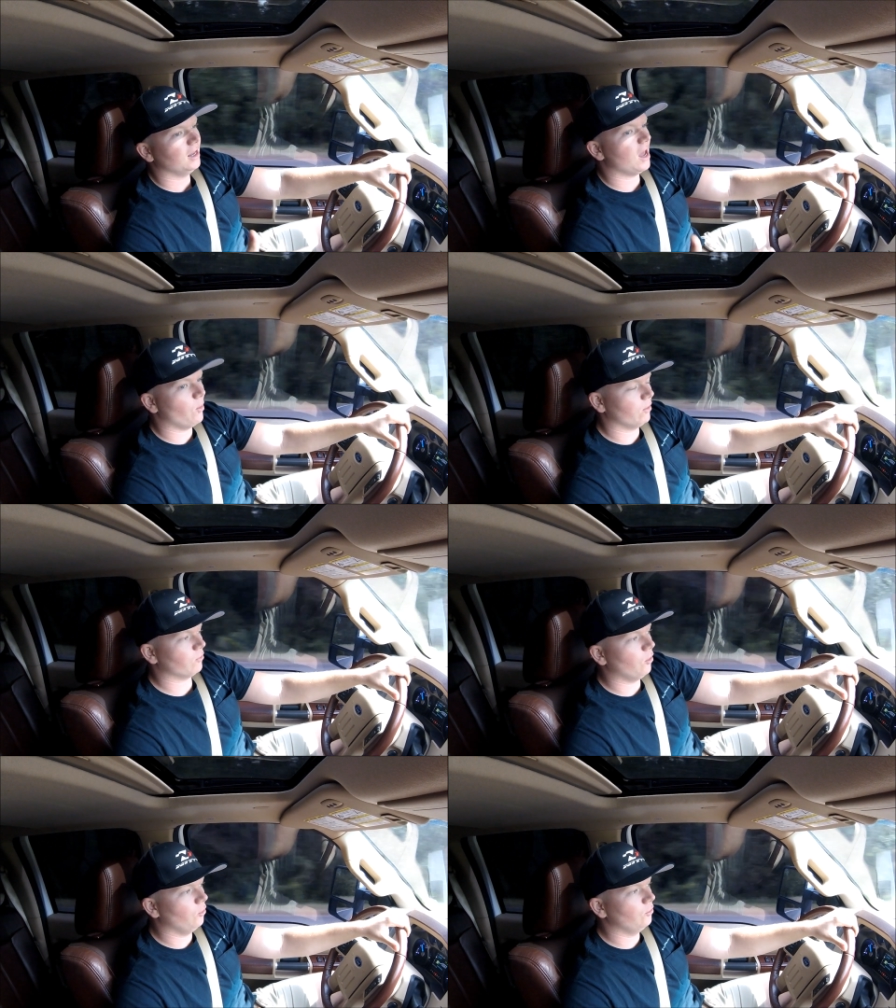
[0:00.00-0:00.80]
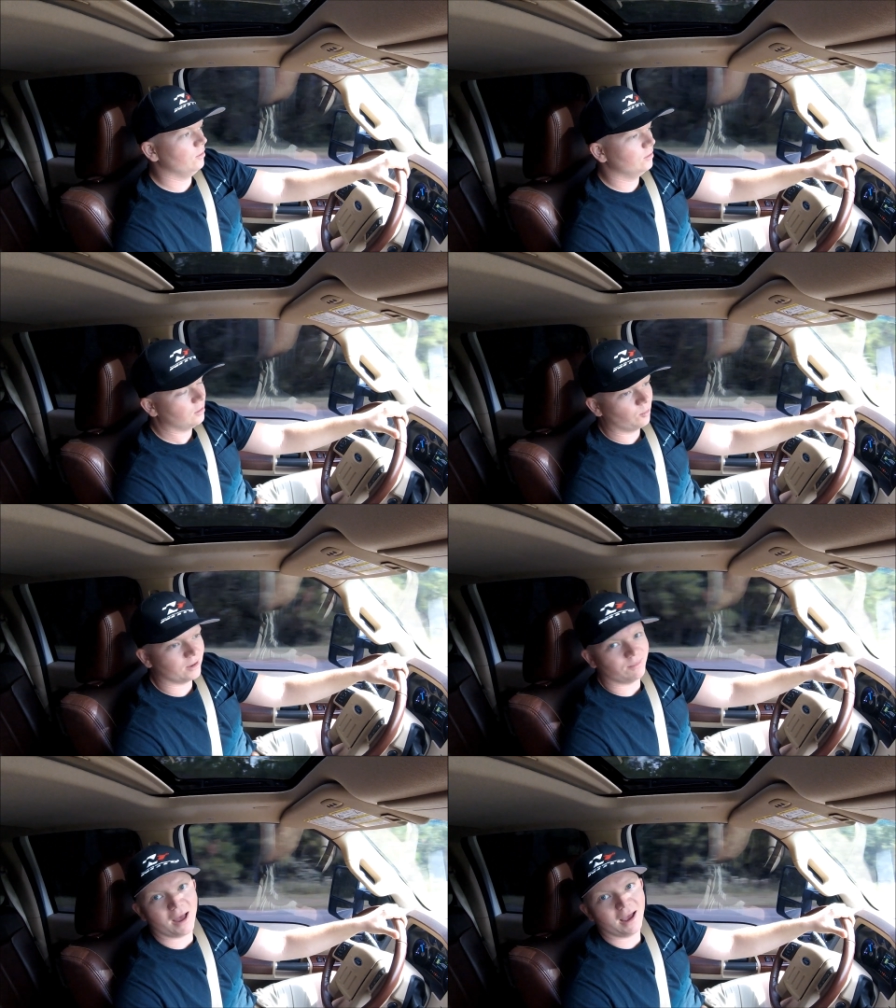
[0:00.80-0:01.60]
Now it rode
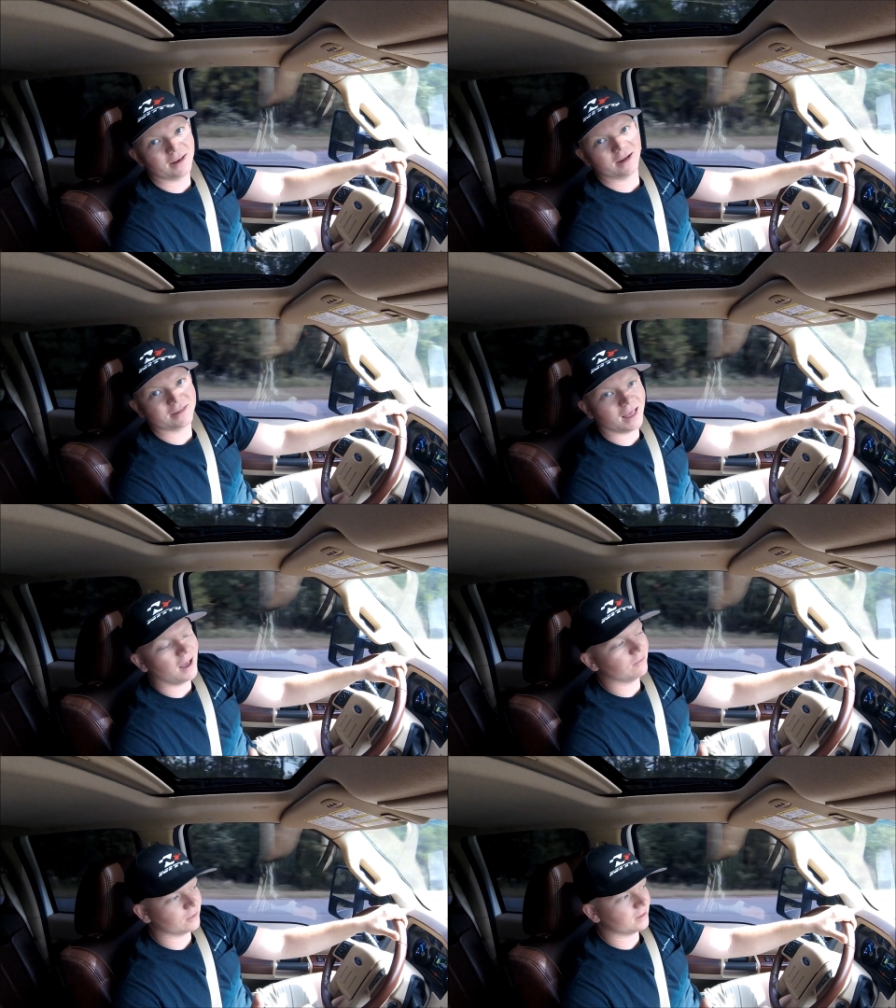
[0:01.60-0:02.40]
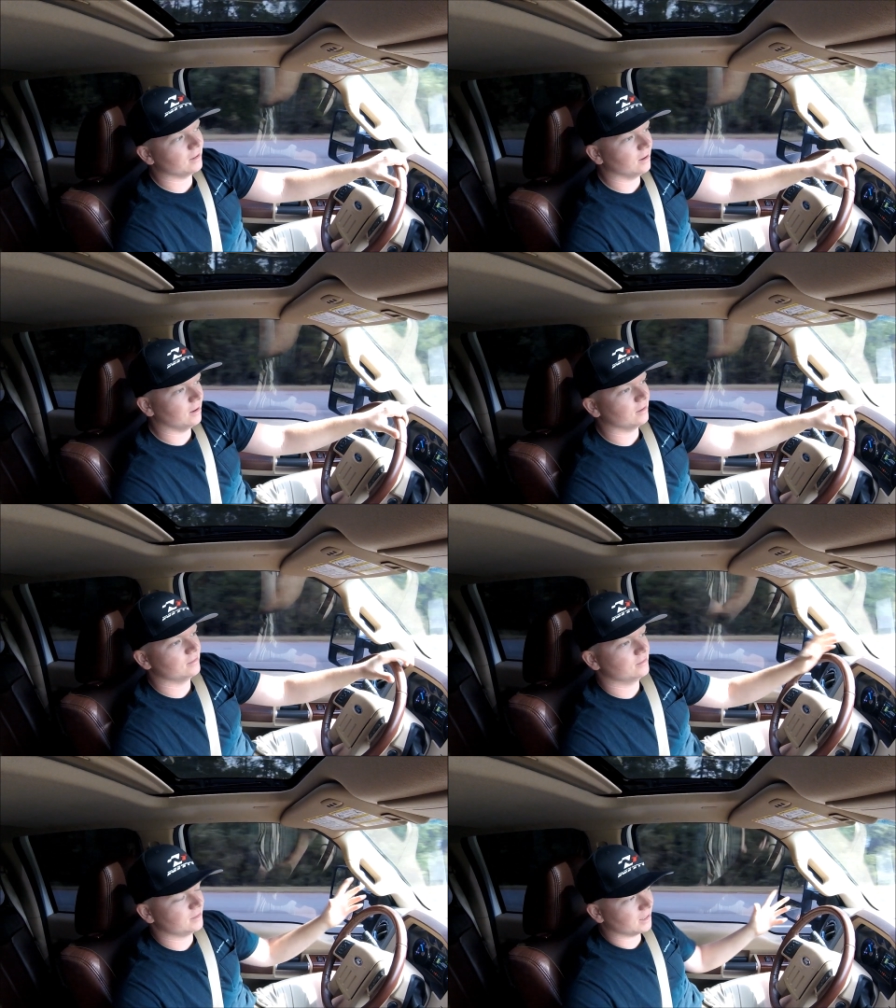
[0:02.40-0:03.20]
pretty bad like that. With
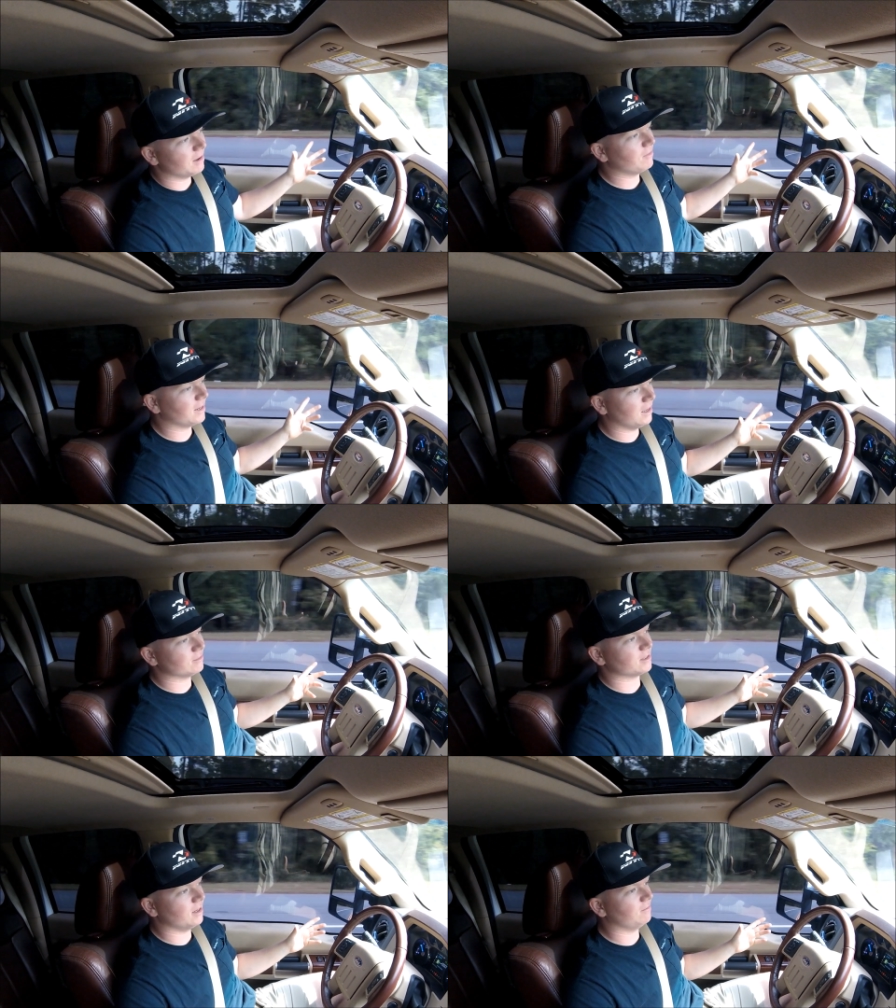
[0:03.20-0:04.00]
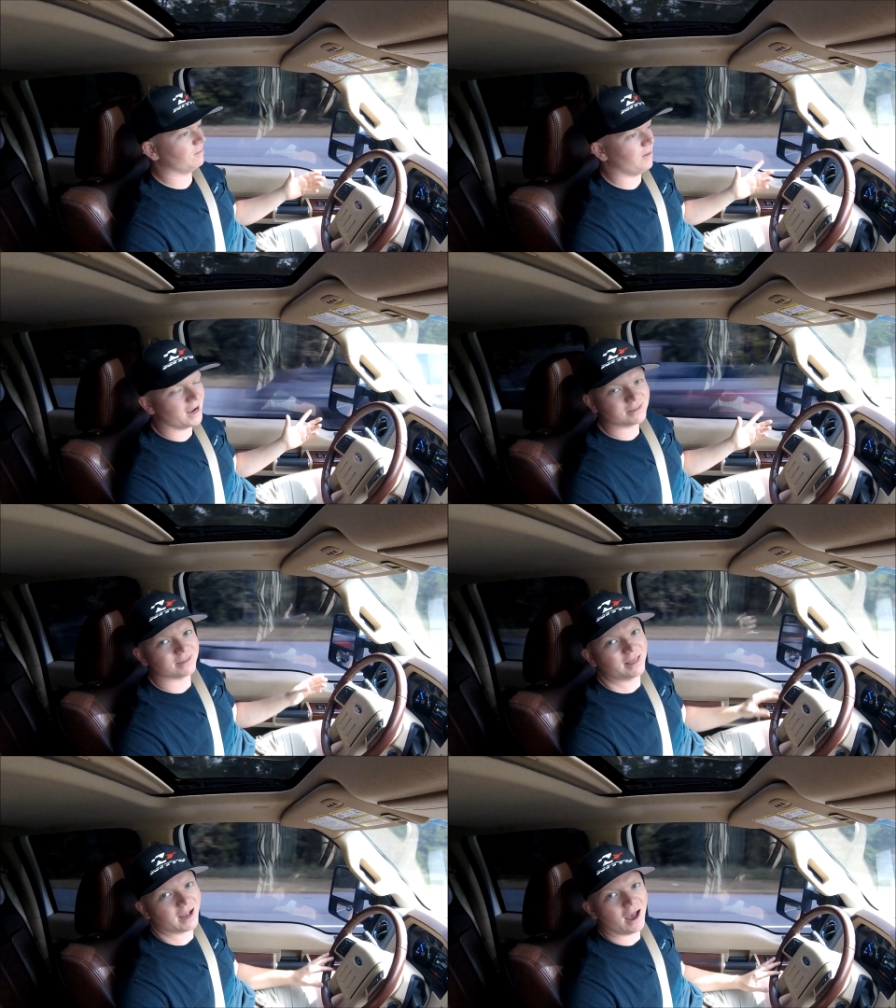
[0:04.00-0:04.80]
the leveling kit was enough to max
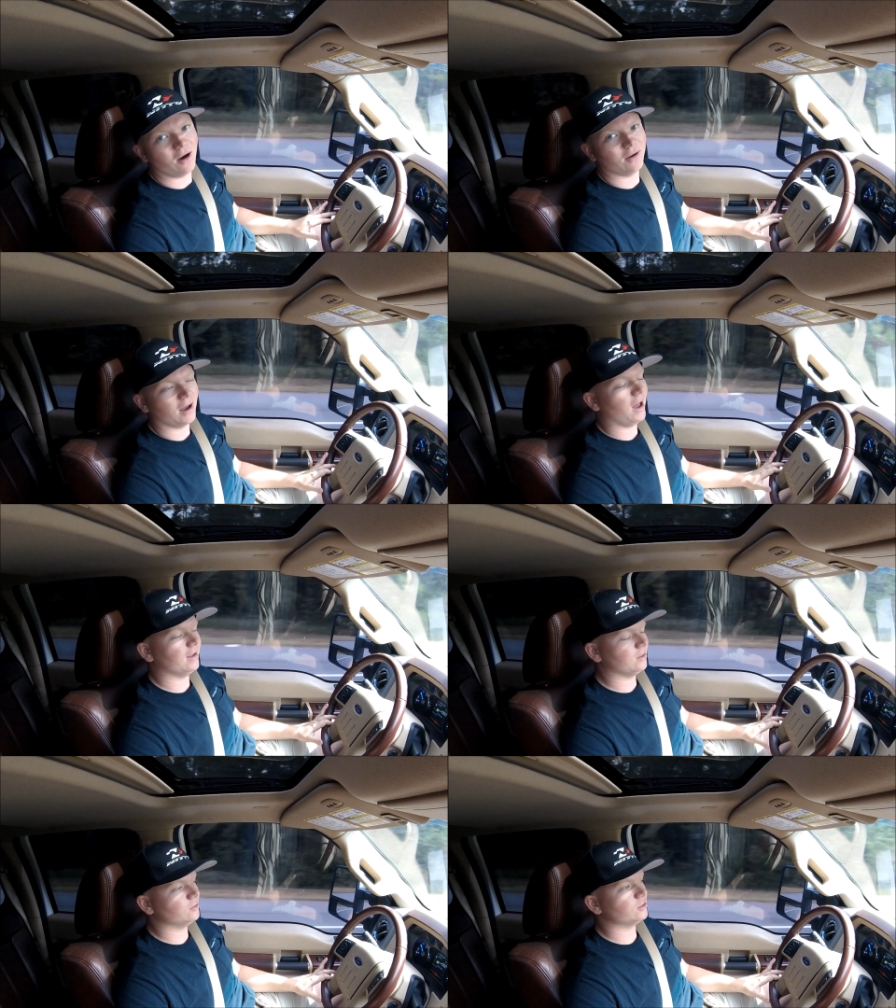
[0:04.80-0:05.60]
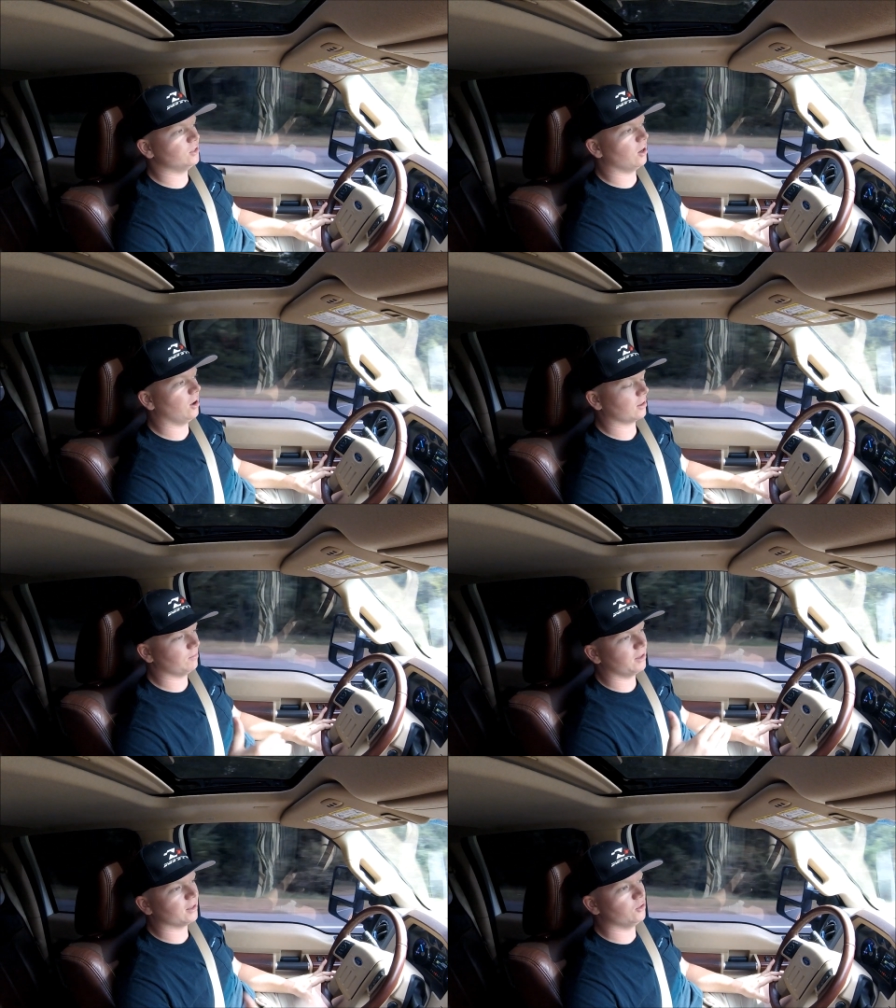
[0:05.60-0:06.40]
the thing out. I used
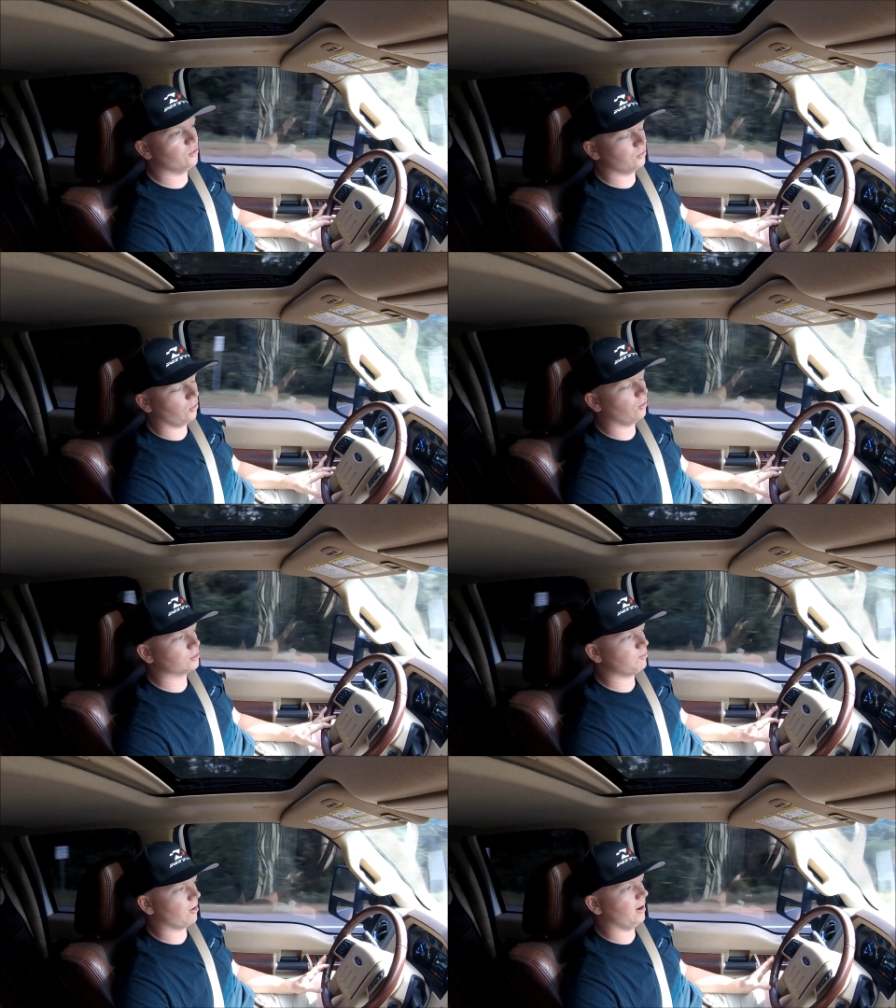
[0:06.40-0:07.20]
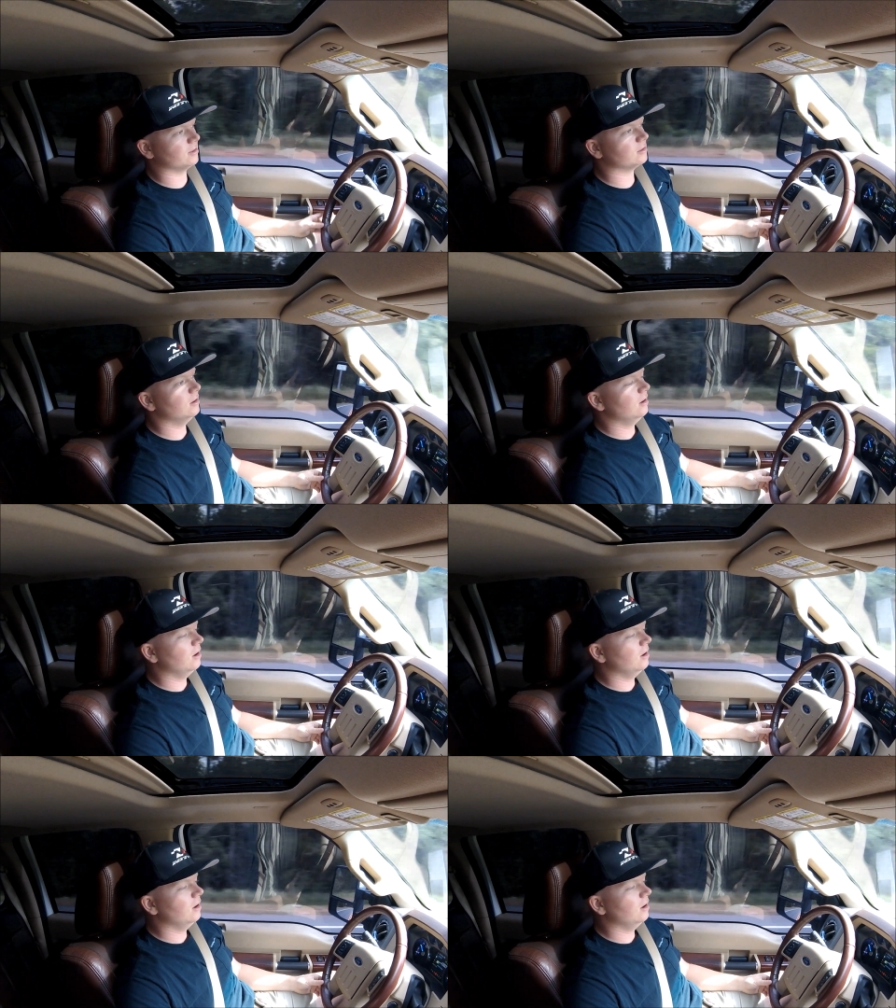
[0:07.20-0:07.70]
completely new coil springs,